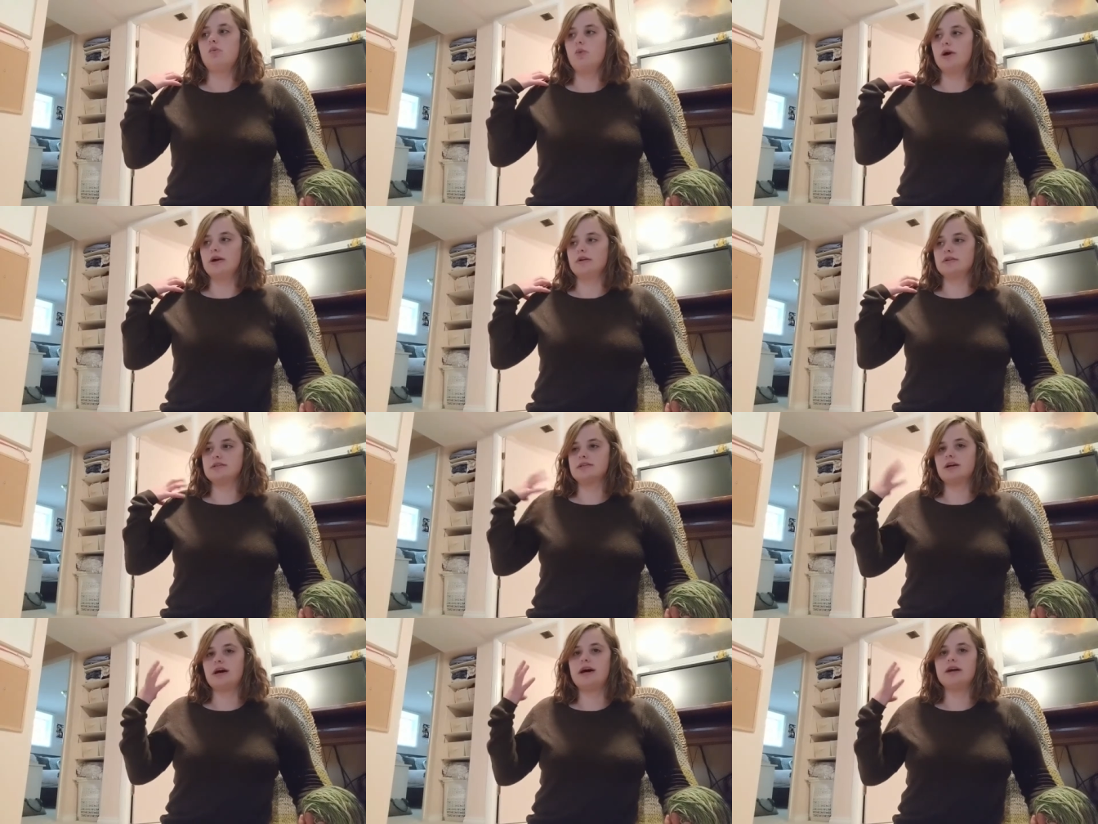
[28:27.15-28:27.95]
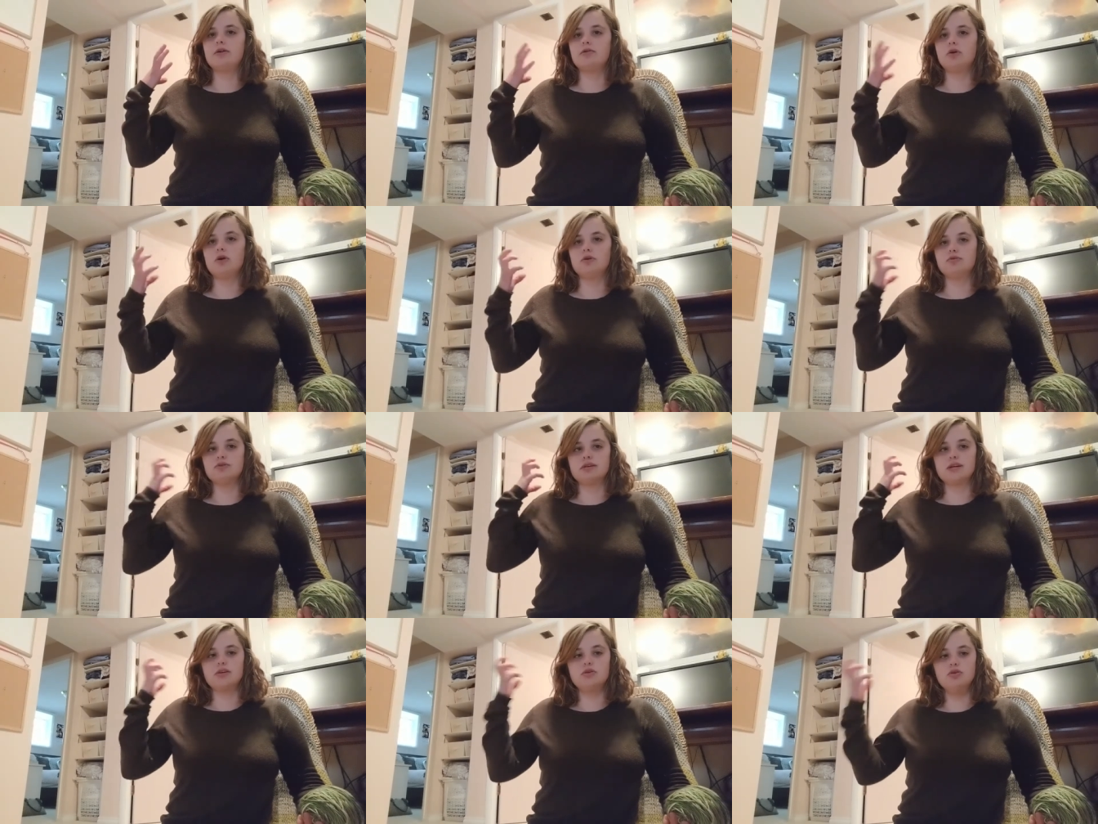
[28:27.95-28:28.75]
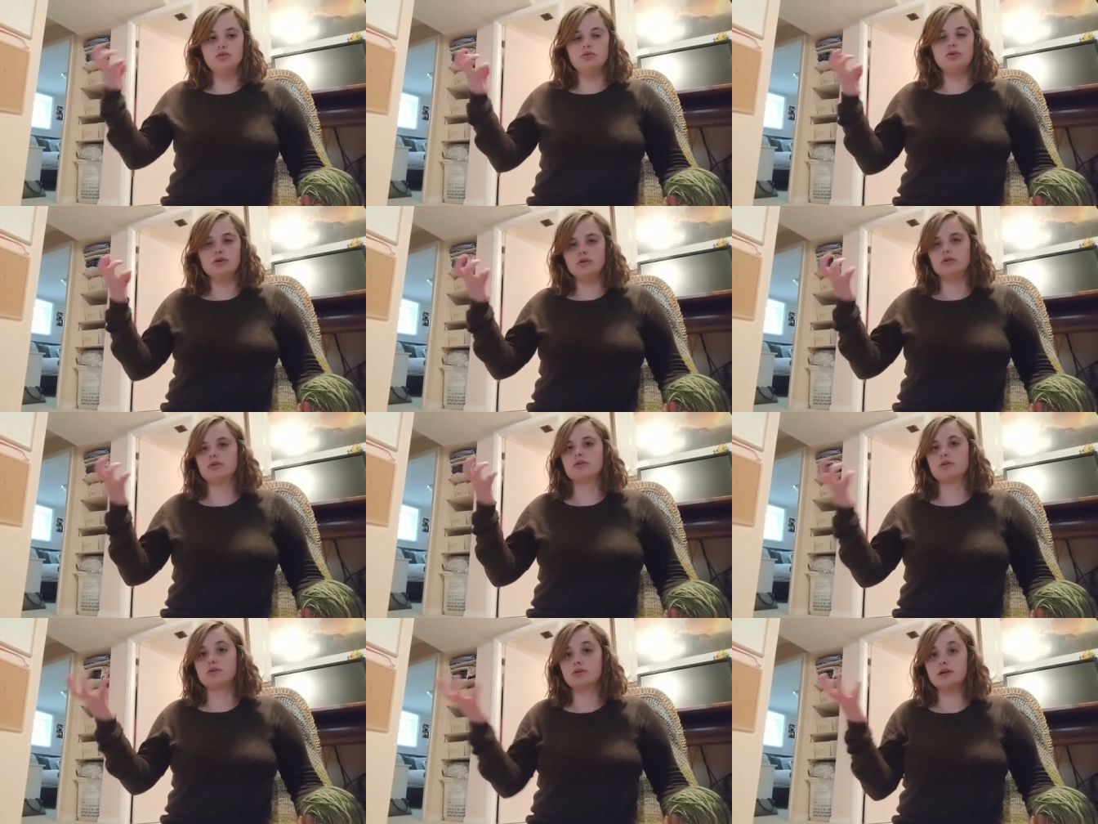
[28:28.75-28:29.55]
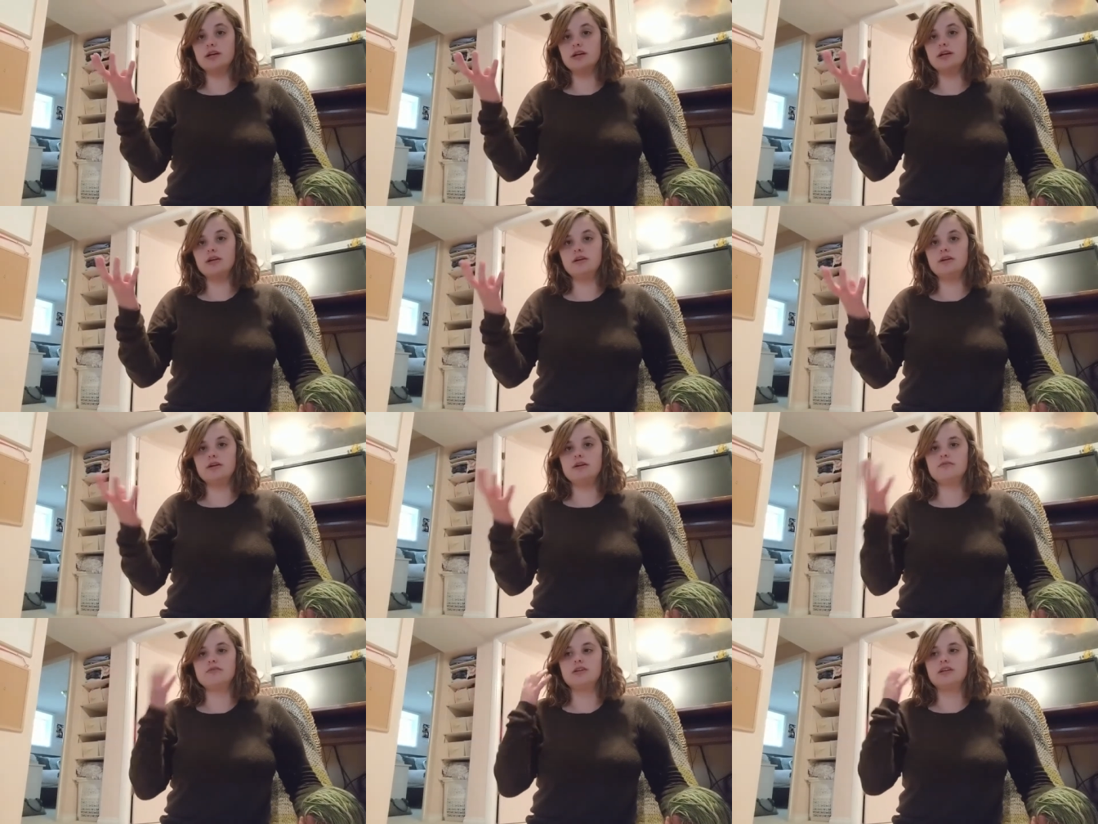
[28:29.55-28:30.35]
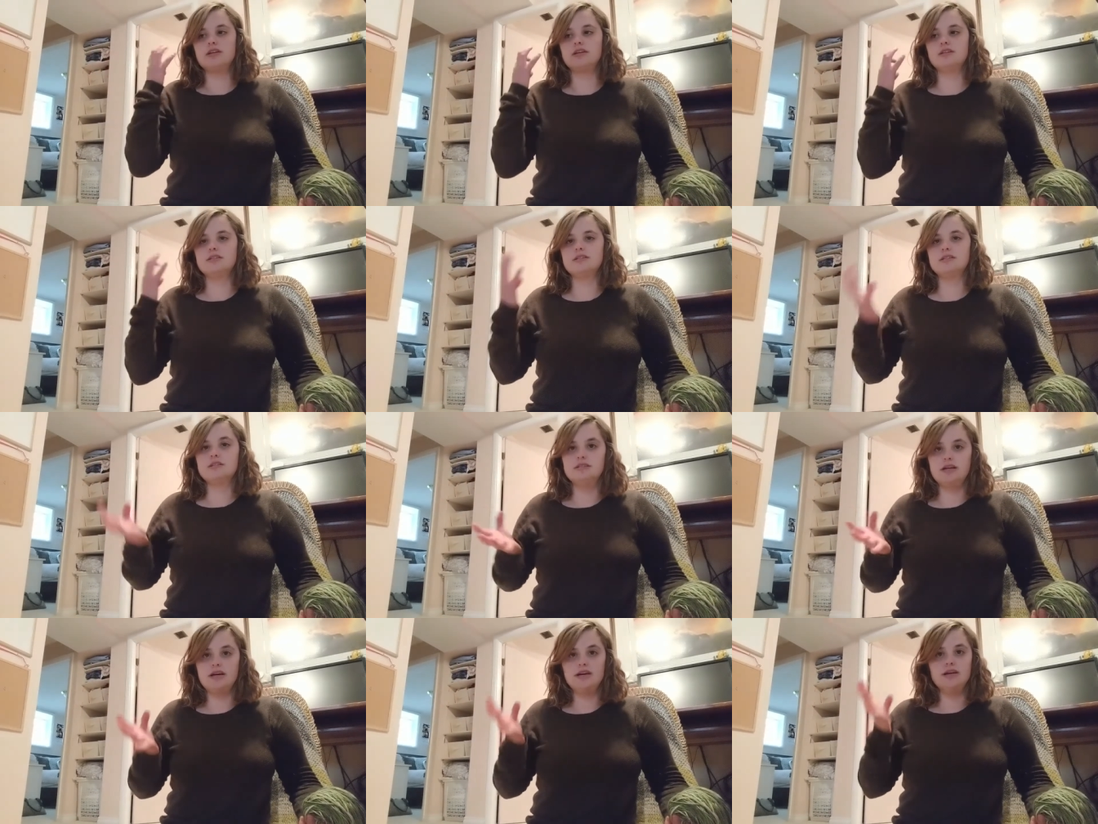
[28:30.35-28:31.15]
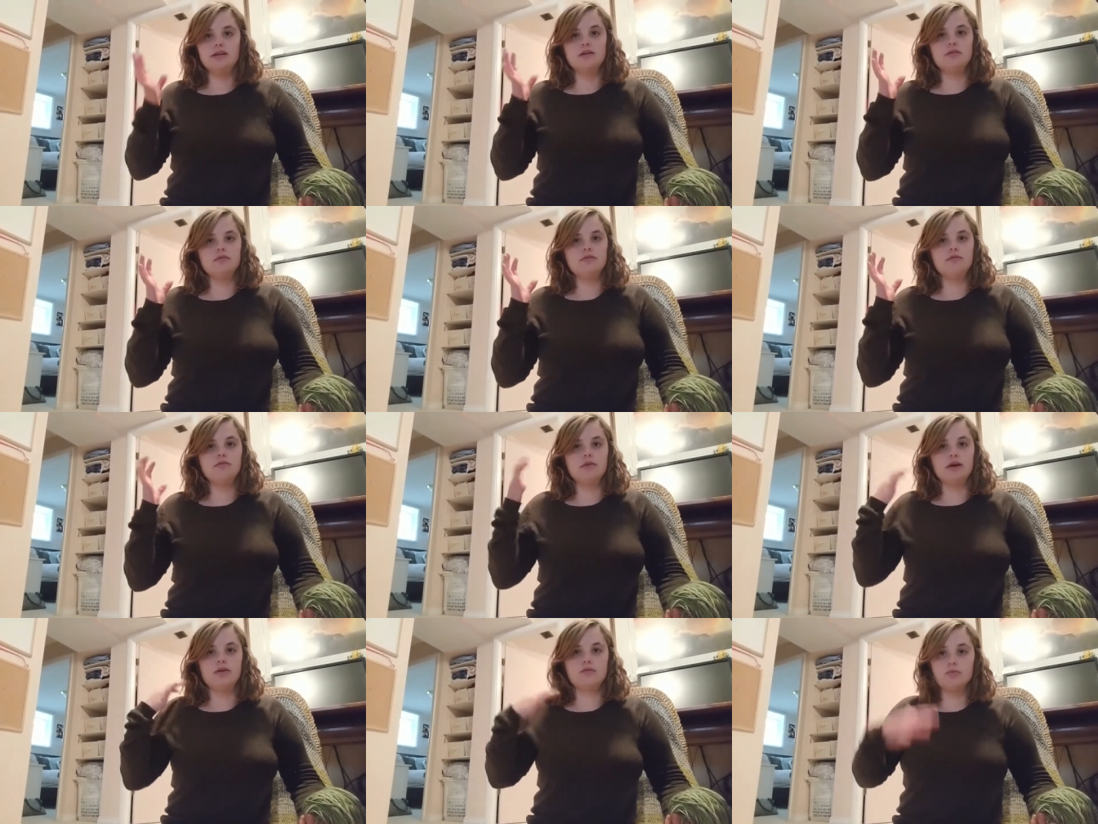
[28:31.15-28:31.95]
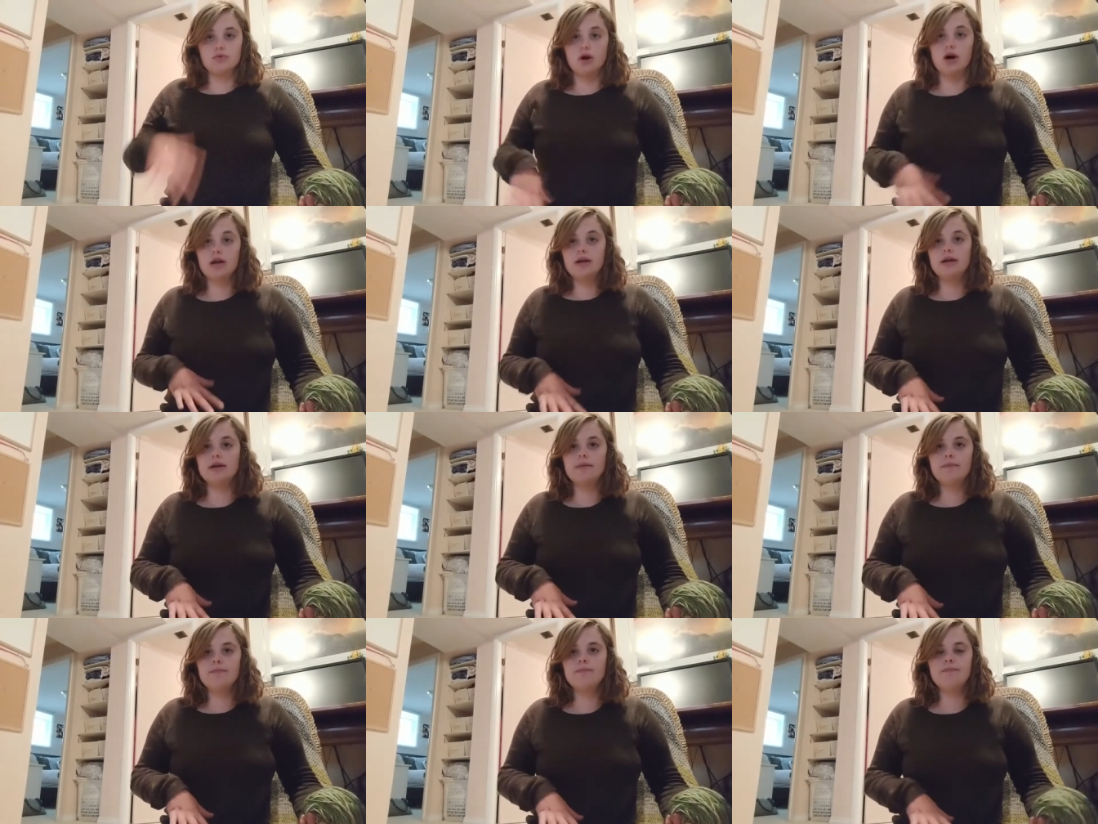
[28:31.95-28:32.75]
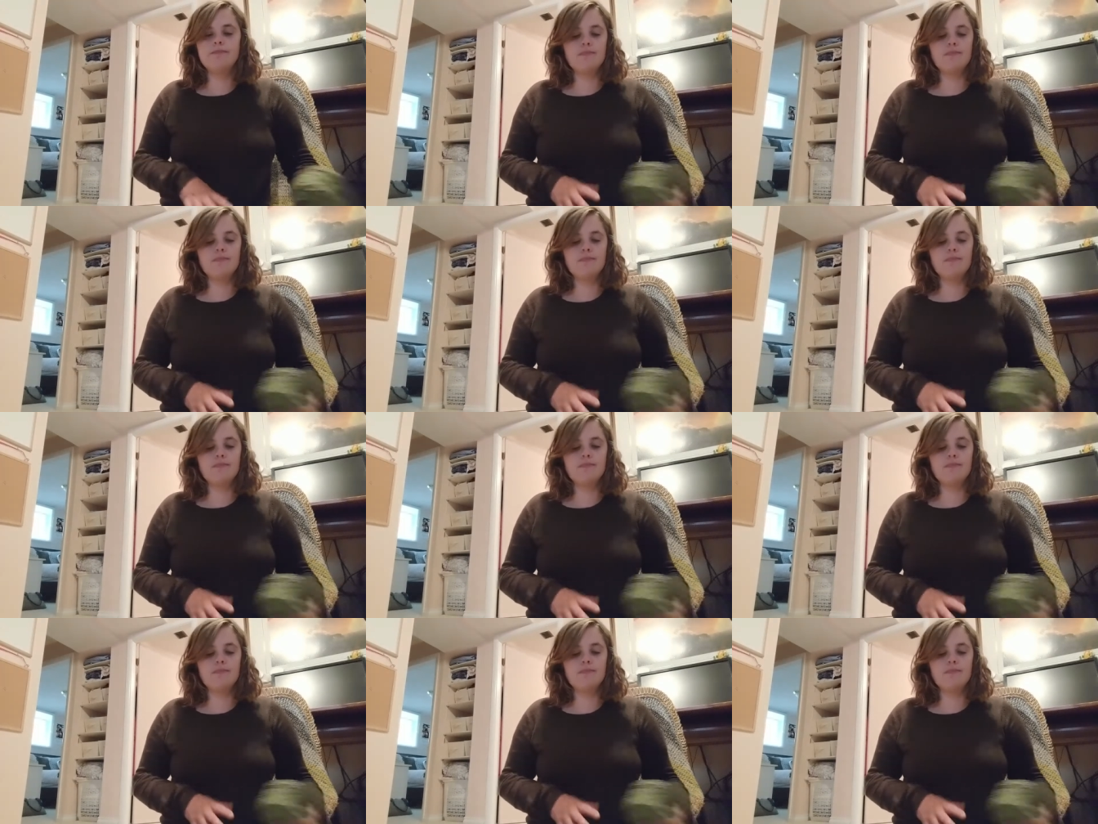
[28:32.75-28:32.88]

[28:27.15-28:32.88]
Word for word: where the sky glows like nuclear green and everything is dead and like rotting.